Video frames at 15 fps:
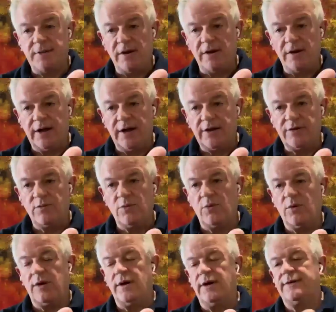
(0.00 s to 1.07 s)
the
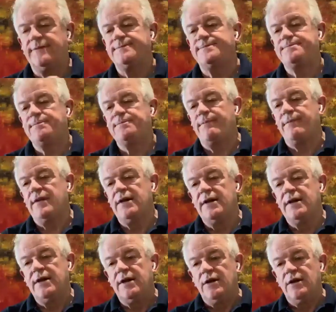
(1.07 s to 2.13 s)
inflation spiked. Why?